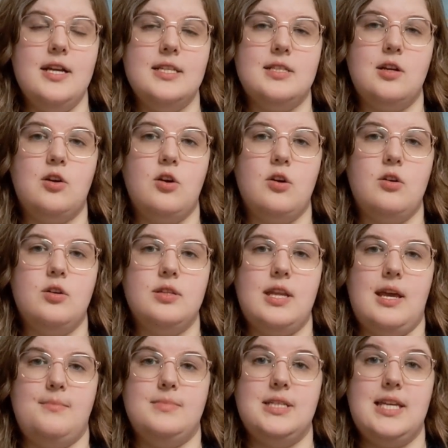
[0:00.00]
is a girl
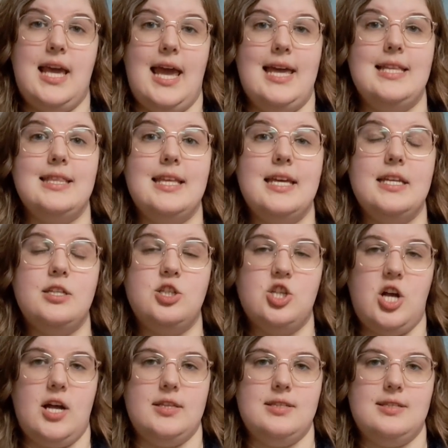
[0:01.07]
named Caitlin
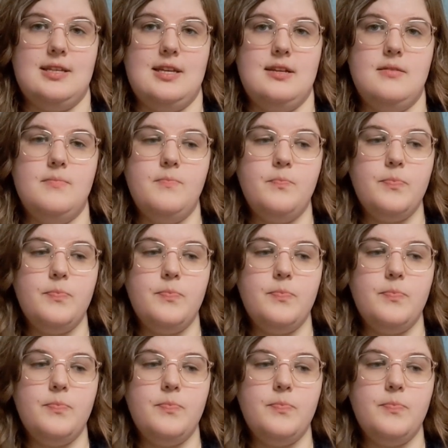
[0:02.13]
Johnson.